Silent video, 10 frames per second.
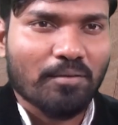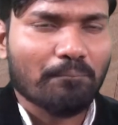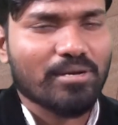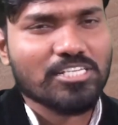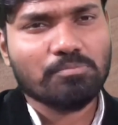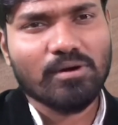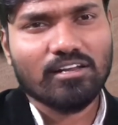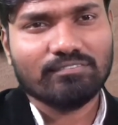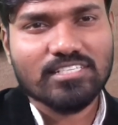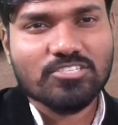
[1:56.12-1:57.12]
Best part
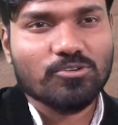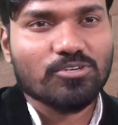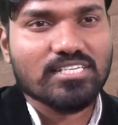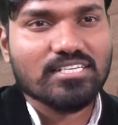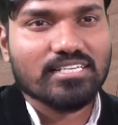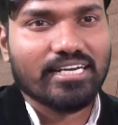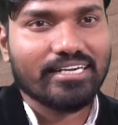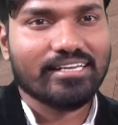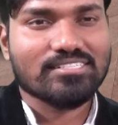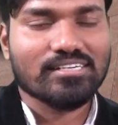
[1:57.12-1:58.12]
of this course is
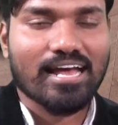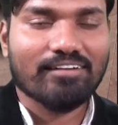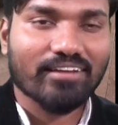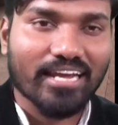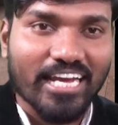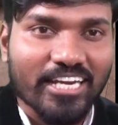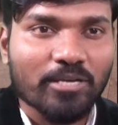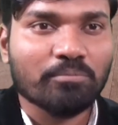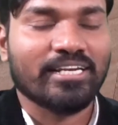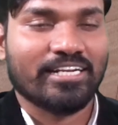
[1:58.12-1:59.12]
it doesn't have
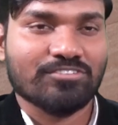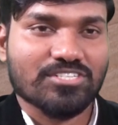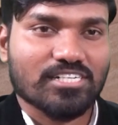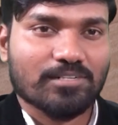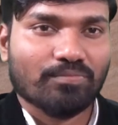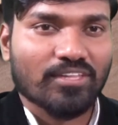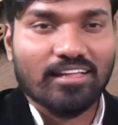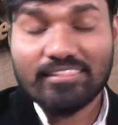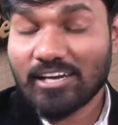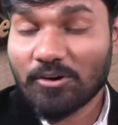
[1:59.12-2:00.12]
any prerequisite.
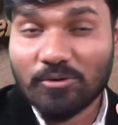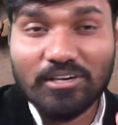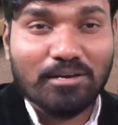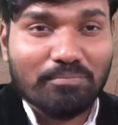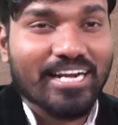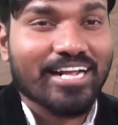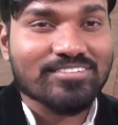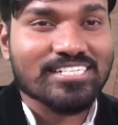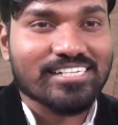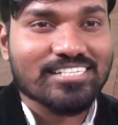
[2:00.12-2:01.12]
The only
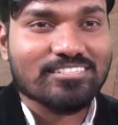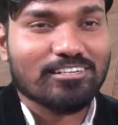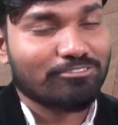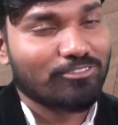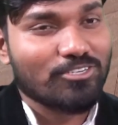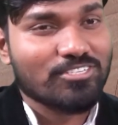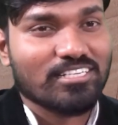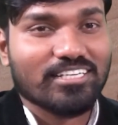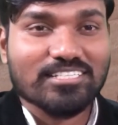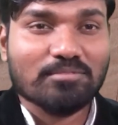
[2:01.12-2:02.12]
prerequisite is, of
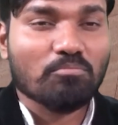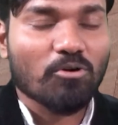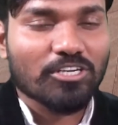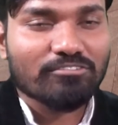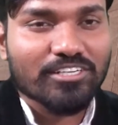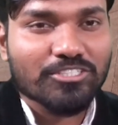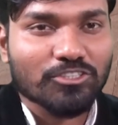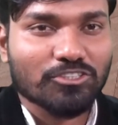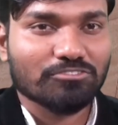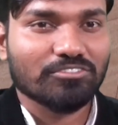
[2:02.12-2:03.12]
course, is a
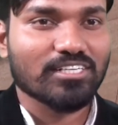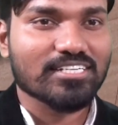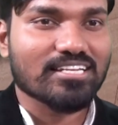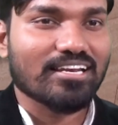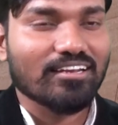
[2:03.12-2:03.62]
motivation towards